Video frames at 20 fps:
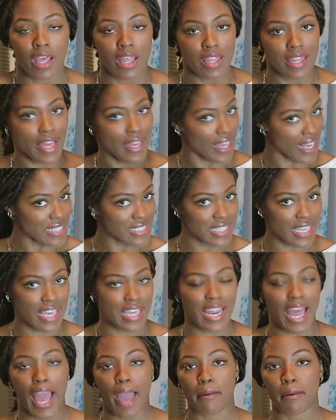Like I
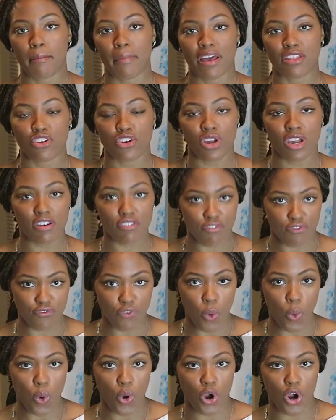said, I'm a mother of
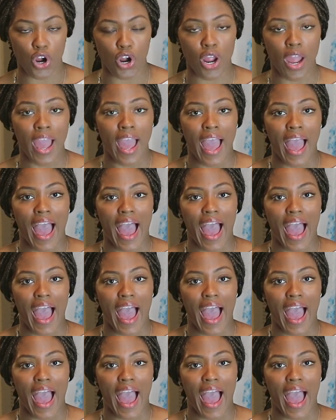4.